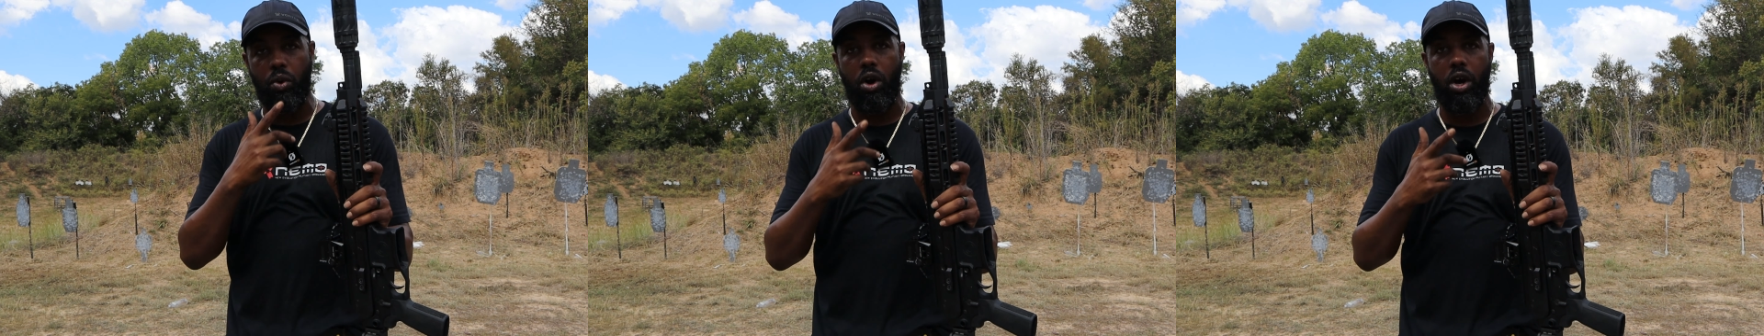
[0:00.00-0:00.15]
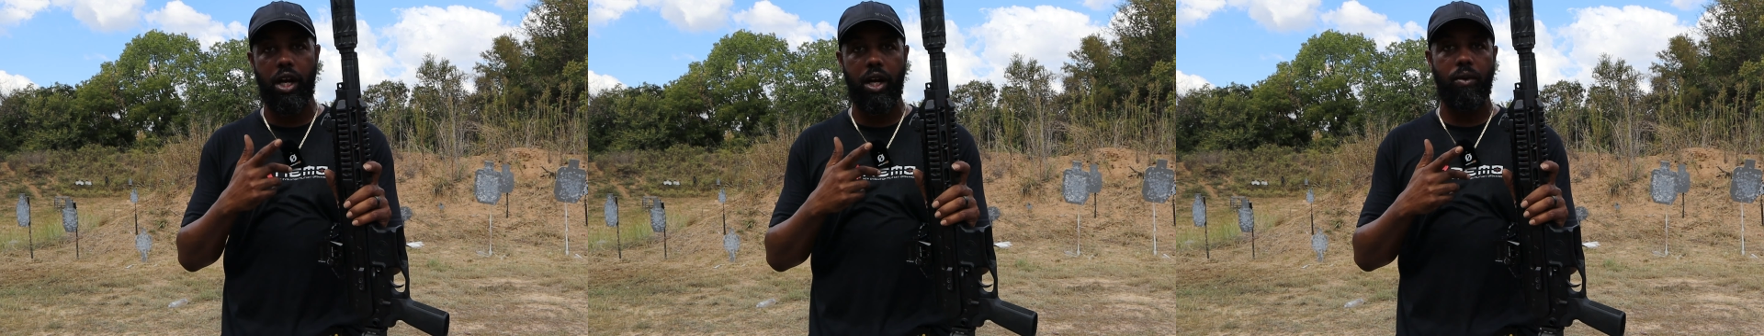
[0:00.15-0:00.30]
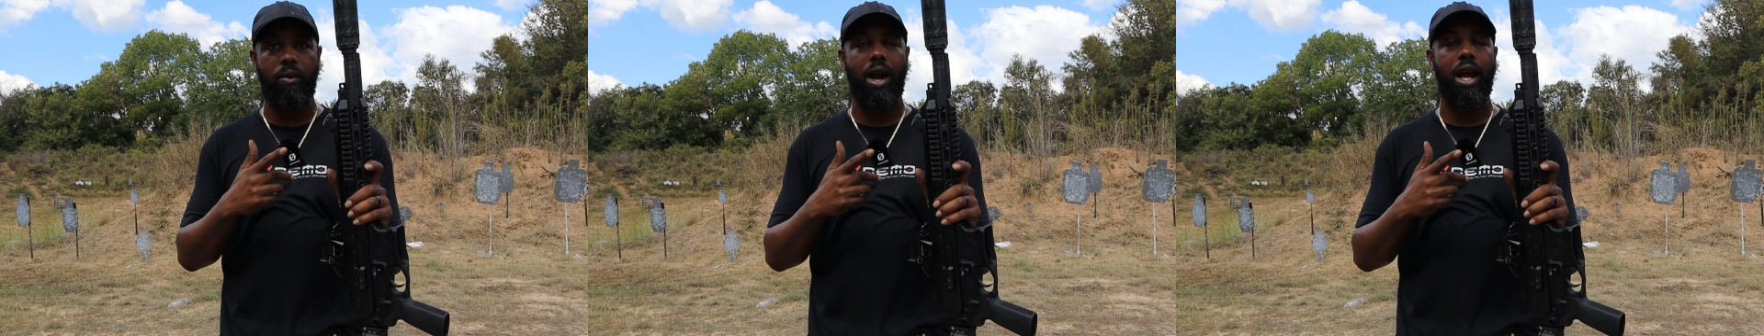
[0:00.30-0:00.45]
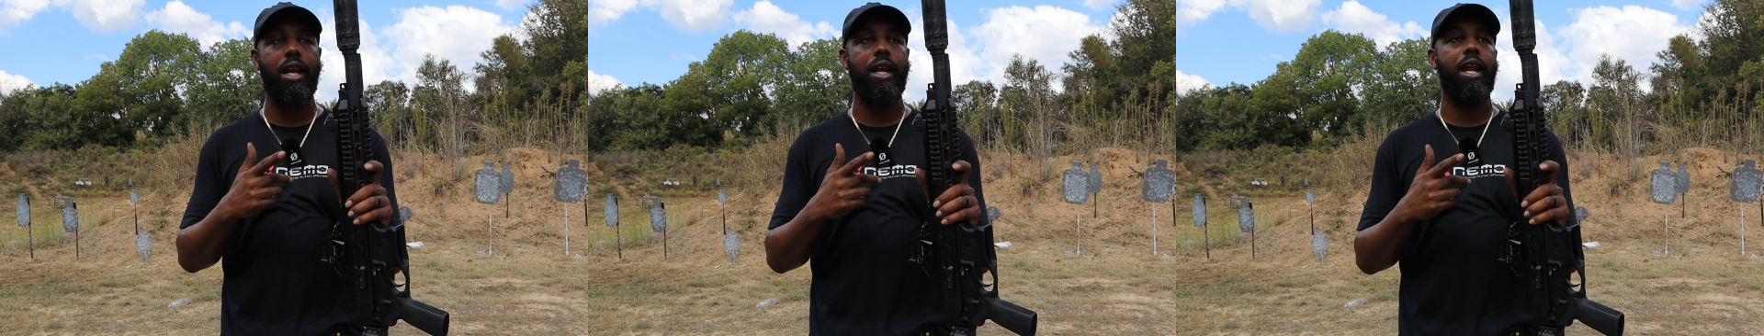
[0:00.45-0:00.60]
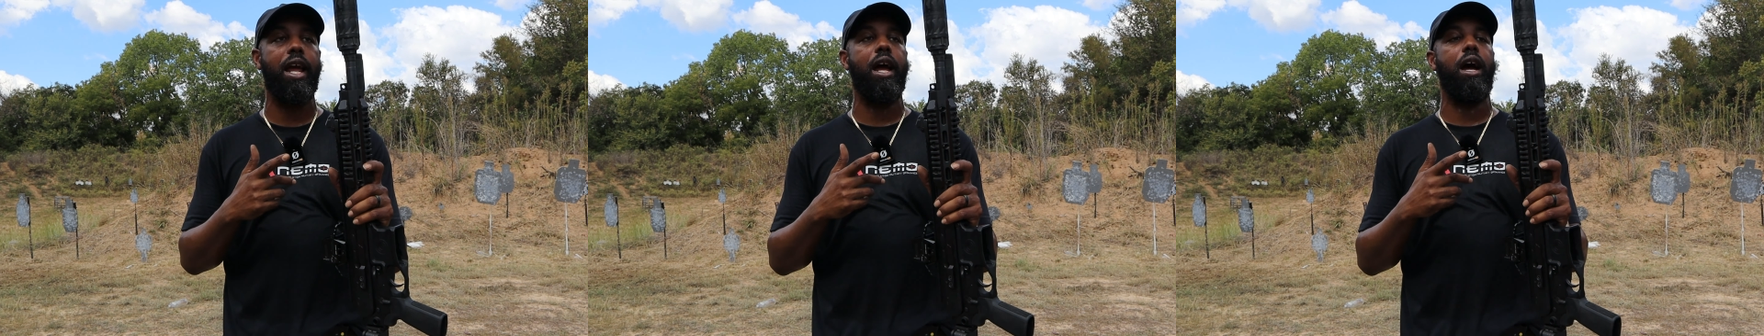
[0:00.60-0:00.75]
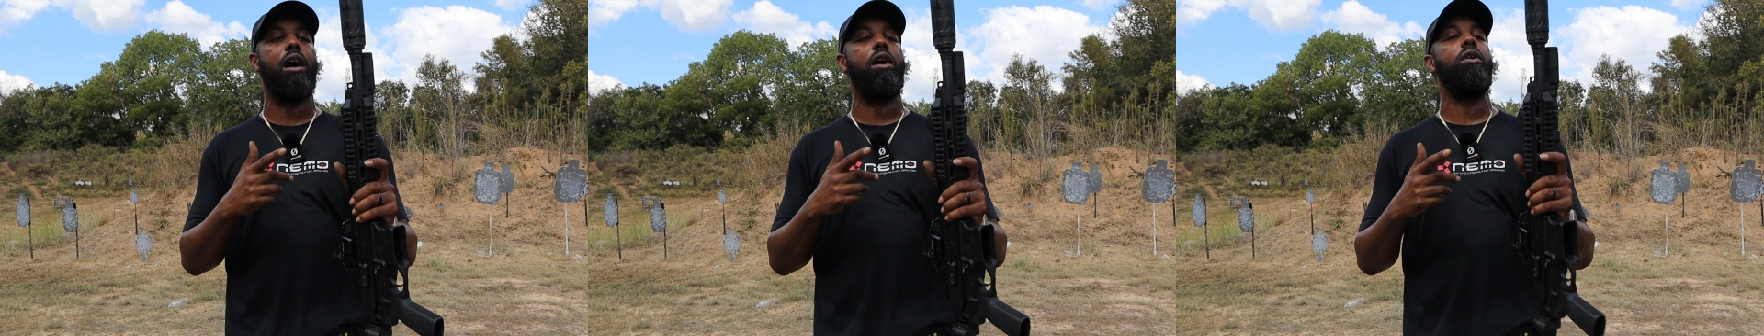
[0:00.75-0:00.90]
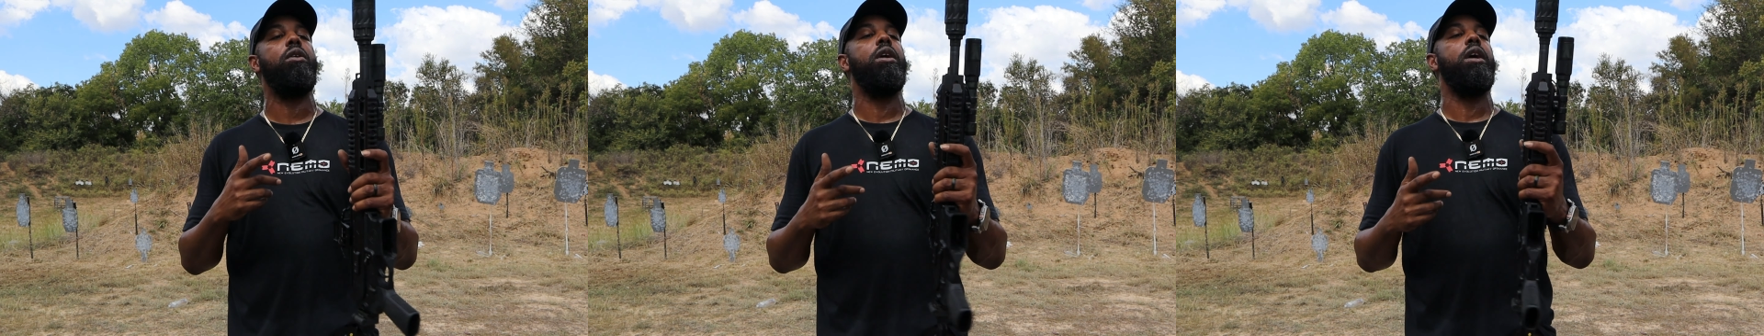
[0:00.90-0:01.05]
on it right
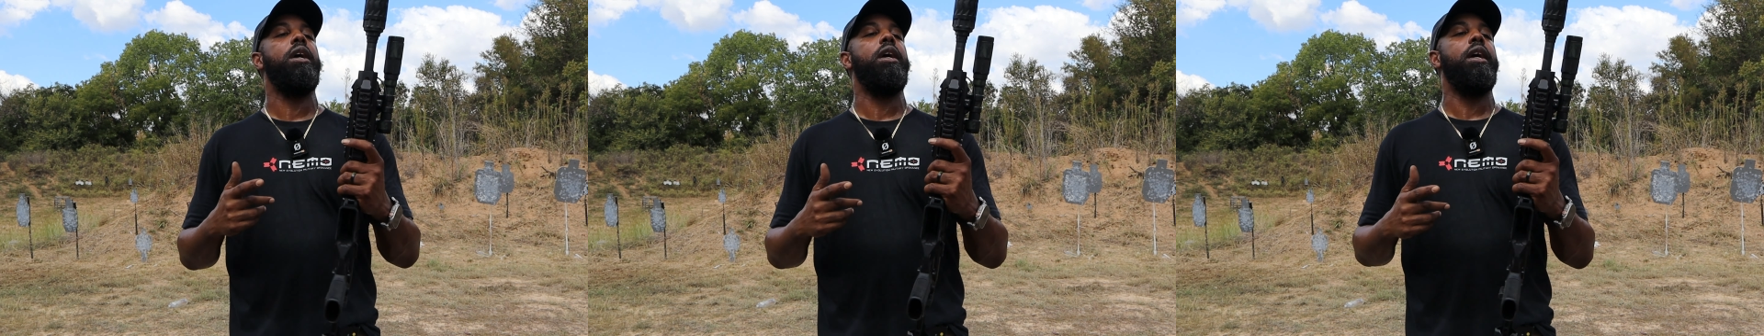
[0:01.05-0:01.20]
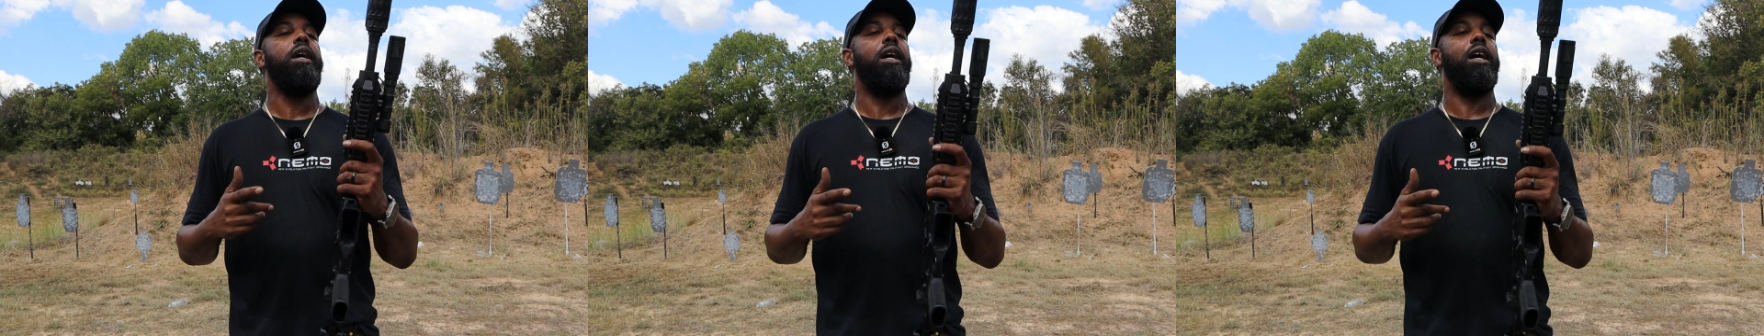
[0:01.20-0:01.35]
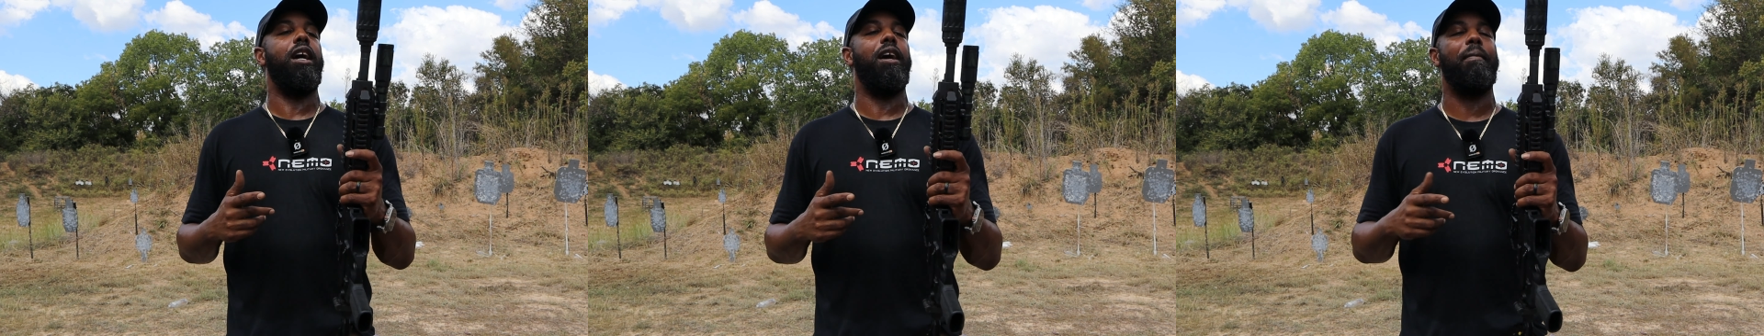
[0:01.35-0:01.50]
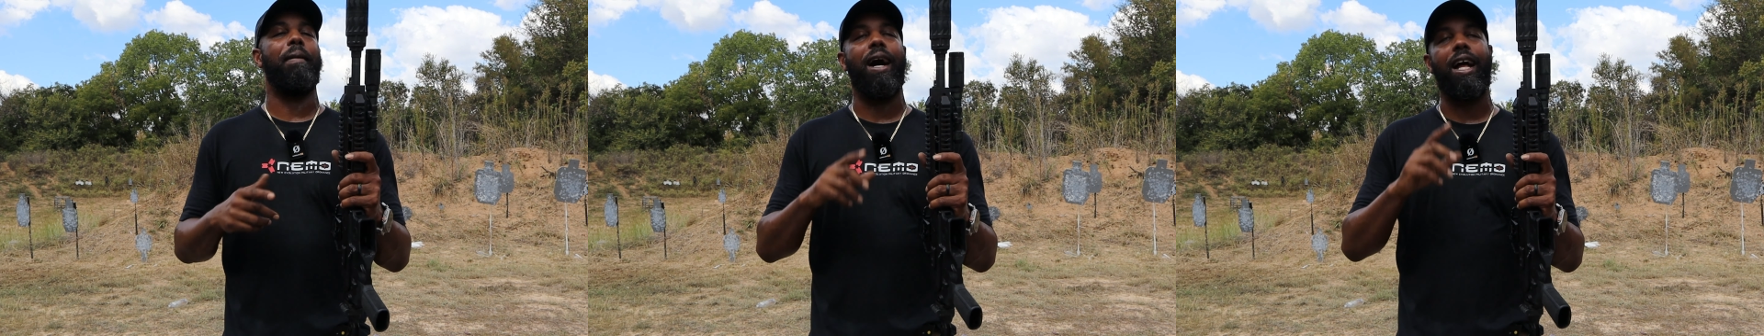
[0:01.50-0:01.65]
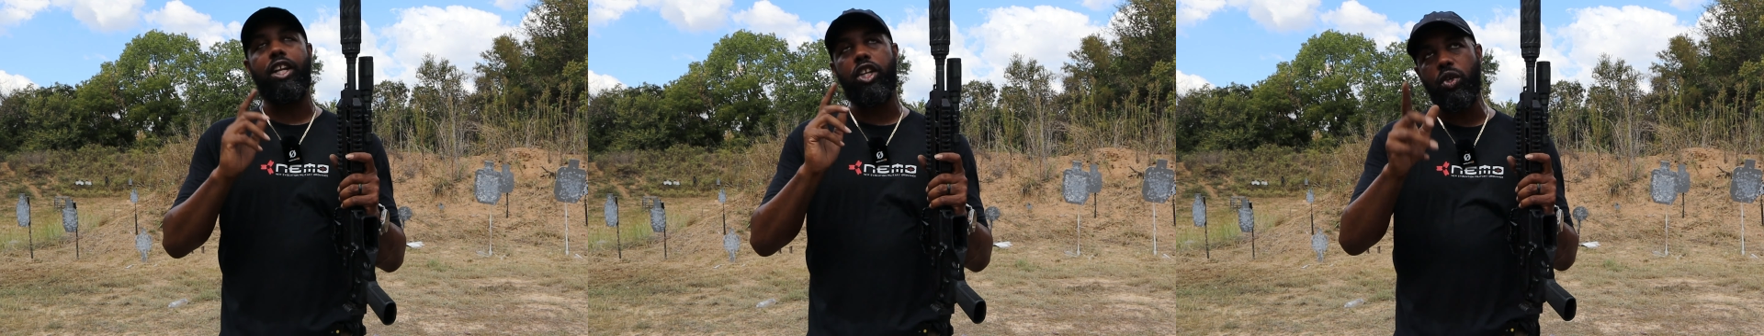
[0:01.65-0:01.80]
now. I